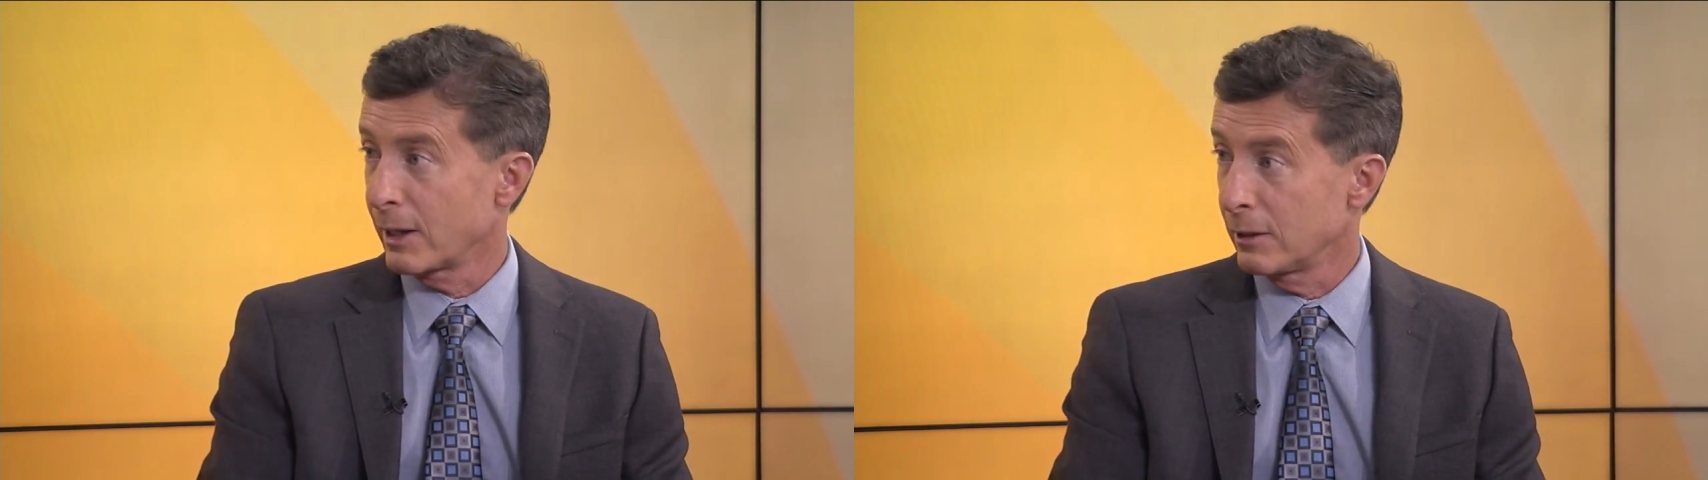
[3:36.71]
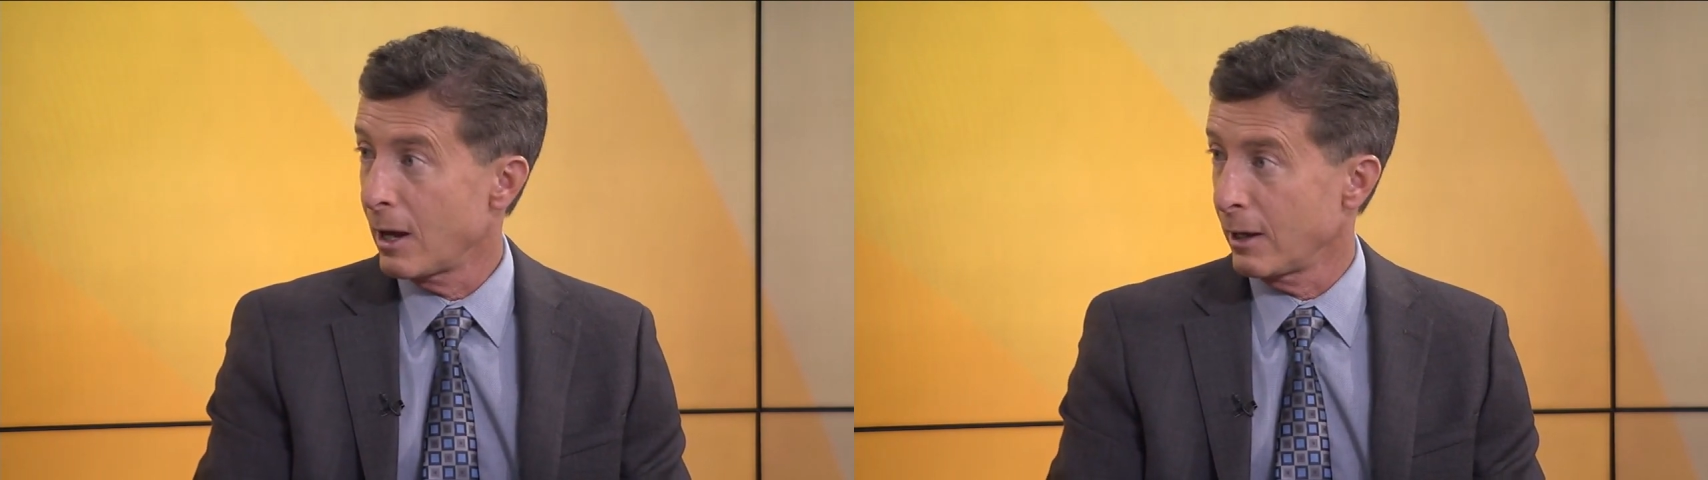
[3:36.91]

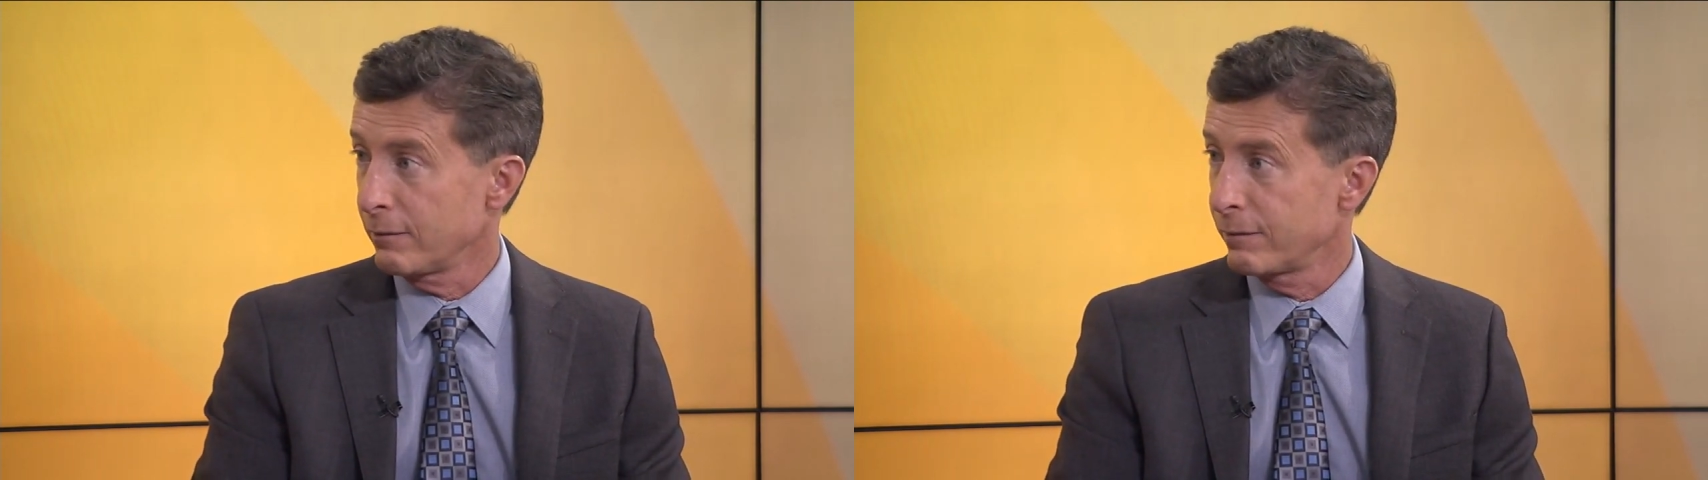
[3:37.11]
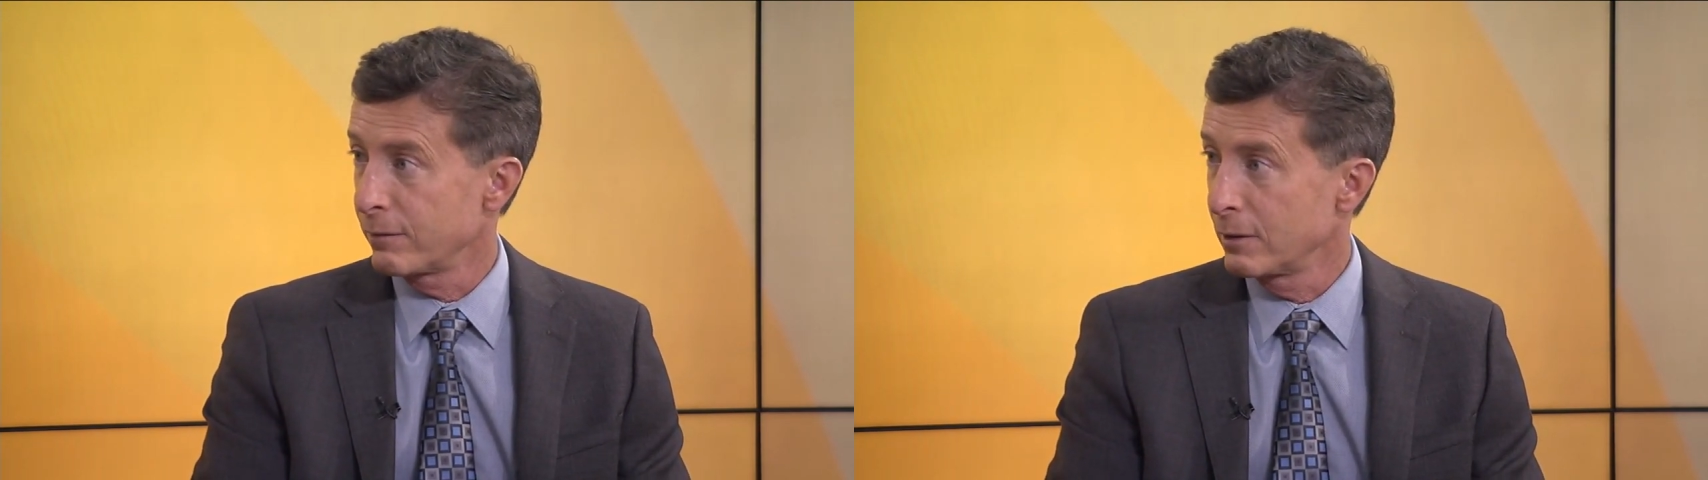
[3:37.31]

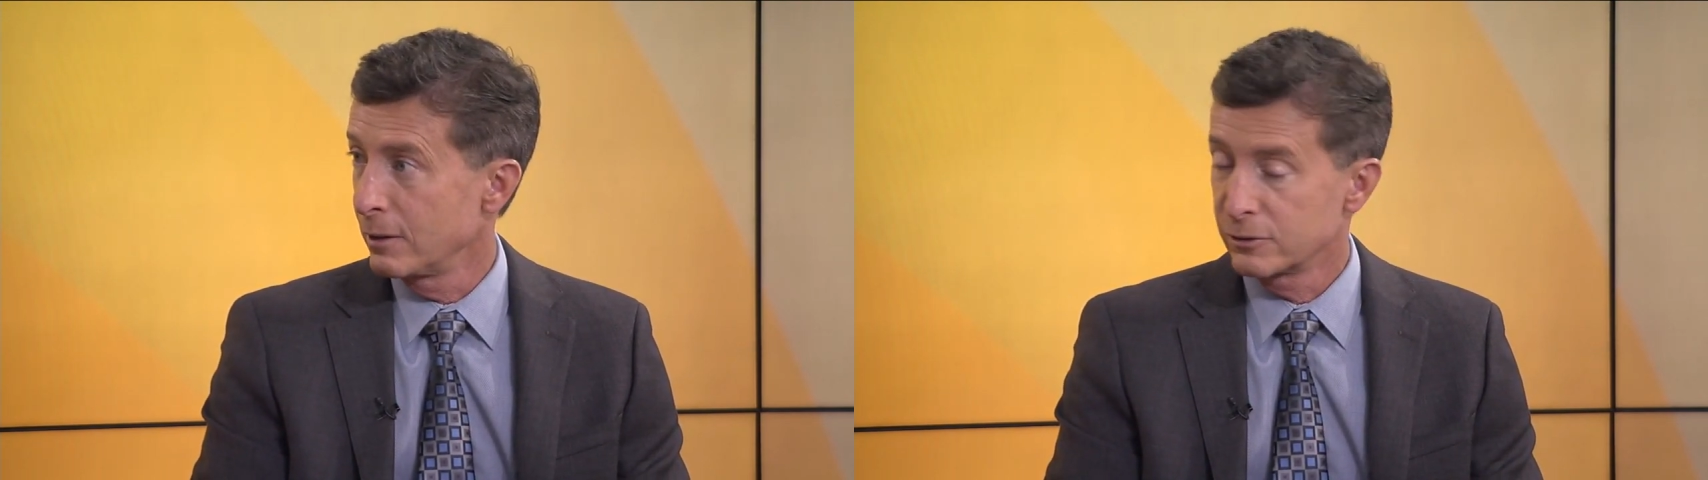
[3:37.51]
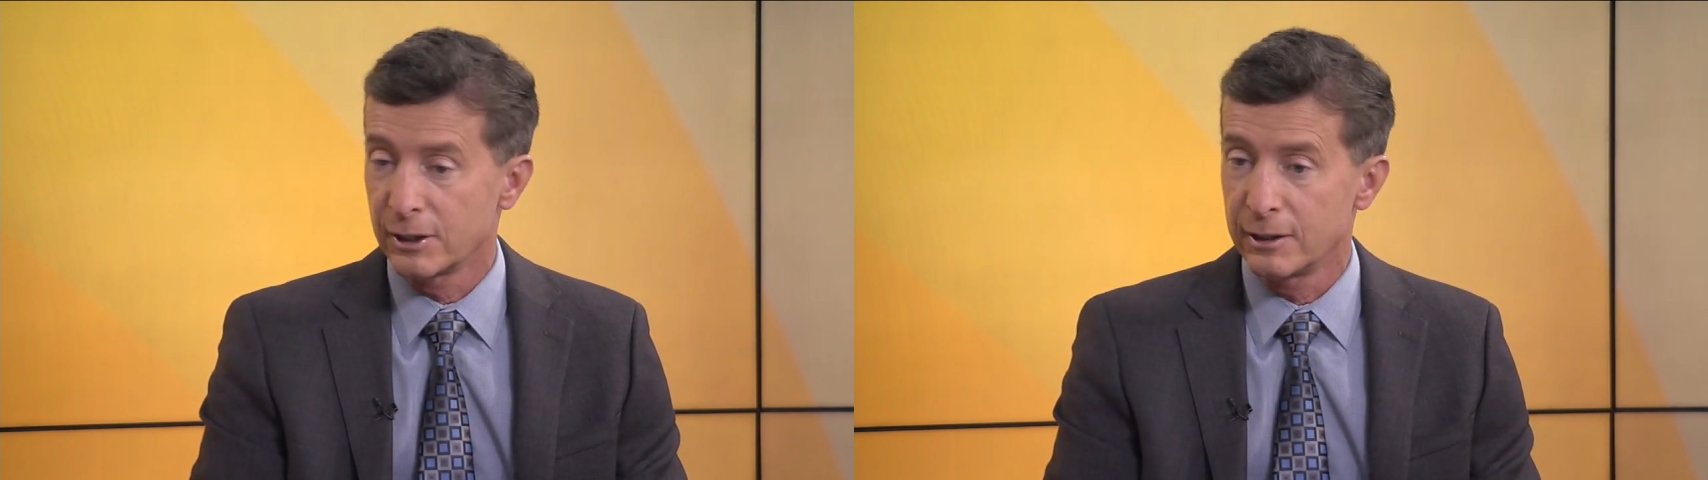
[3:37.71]
life
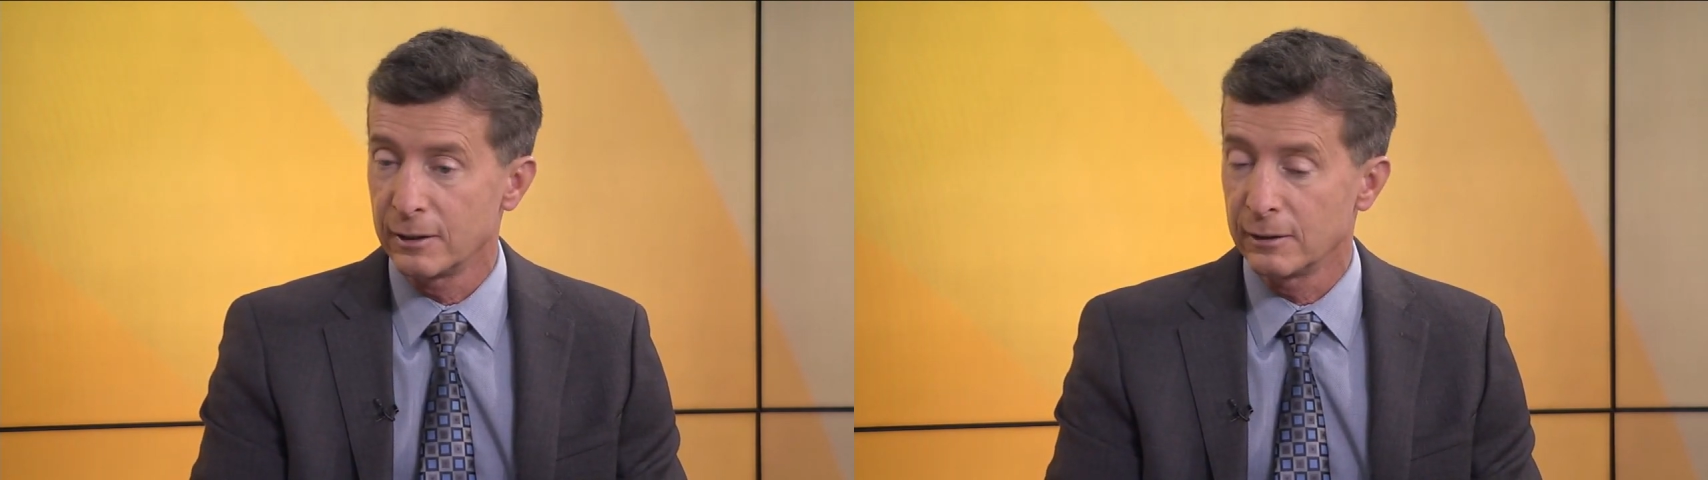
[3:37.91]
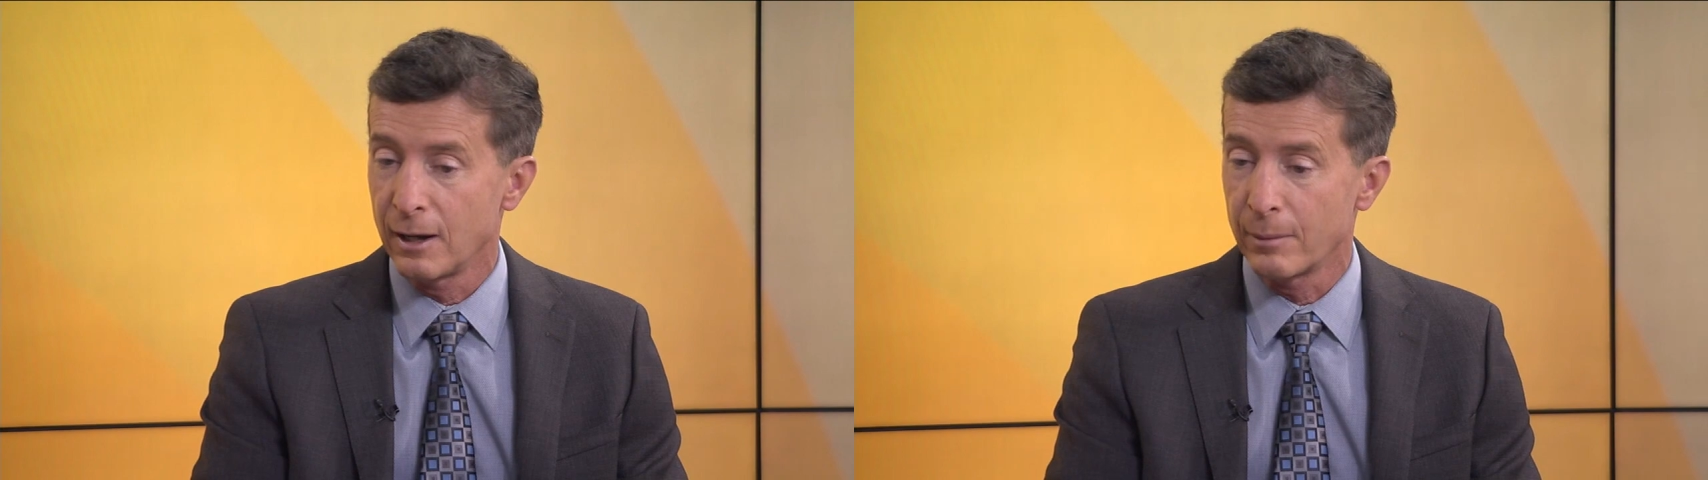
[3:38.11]
to
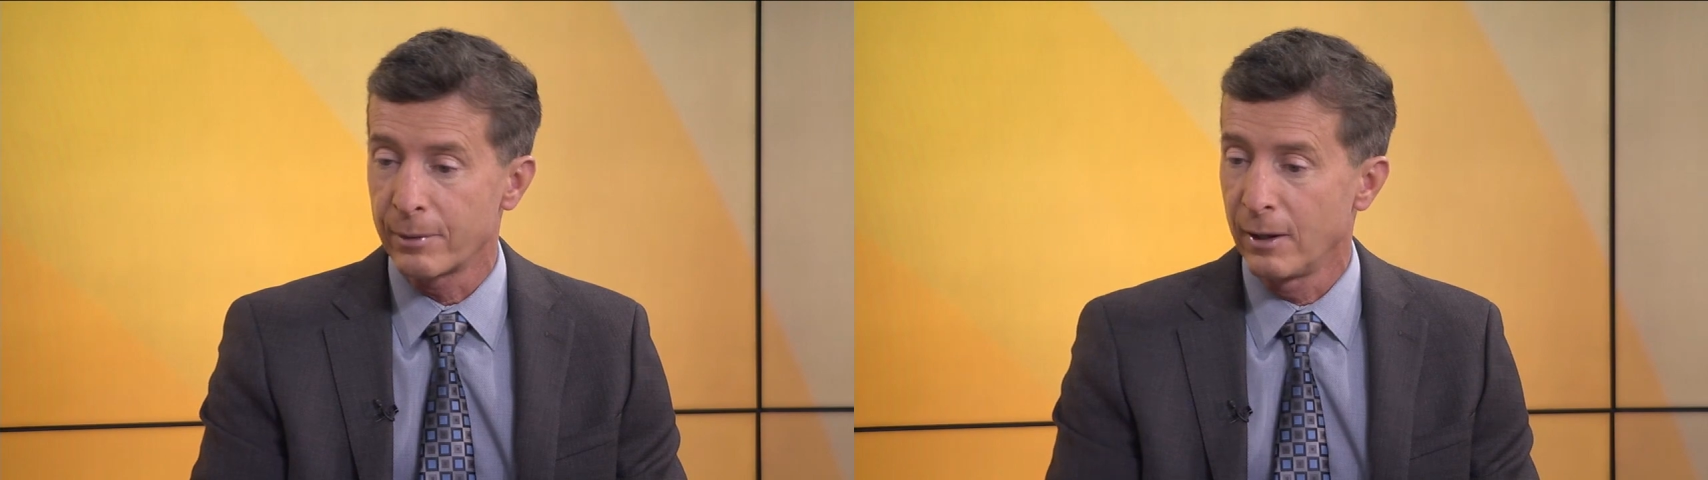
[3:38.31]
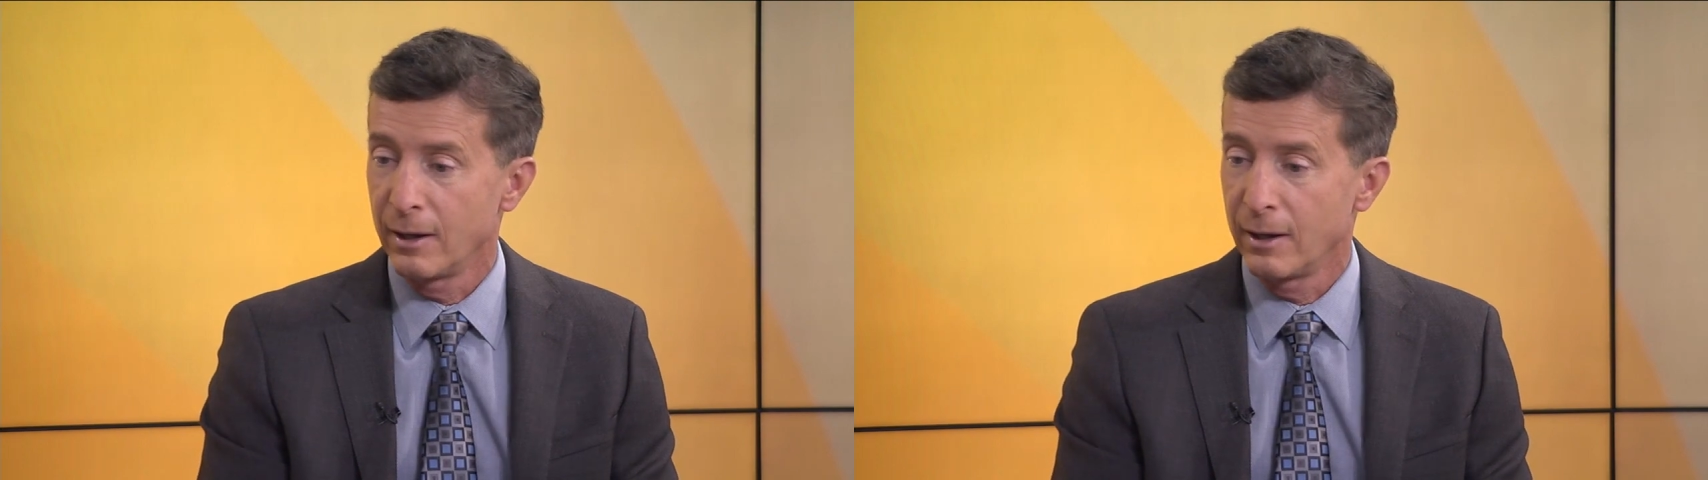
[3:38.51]
heal up,